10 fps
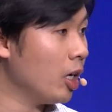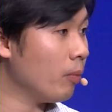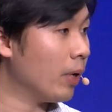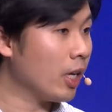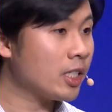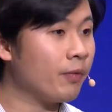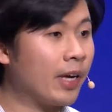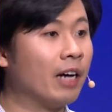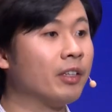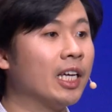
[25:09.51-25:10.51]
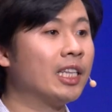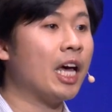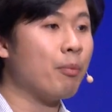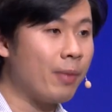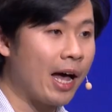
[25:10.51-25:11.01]
But not something I have to
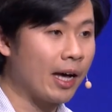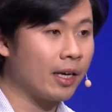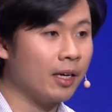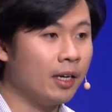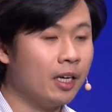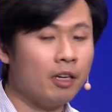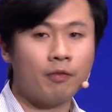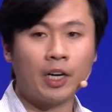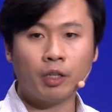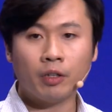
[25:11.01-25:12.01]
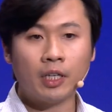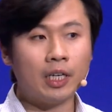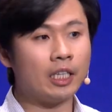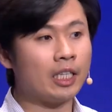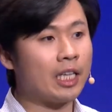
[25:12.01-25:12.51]
adapt back. Finally,
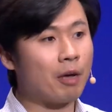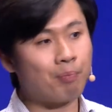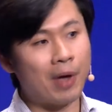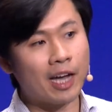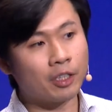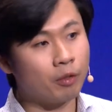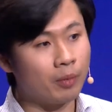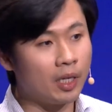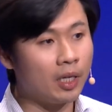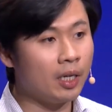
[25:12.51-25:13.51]
it adapt back to me.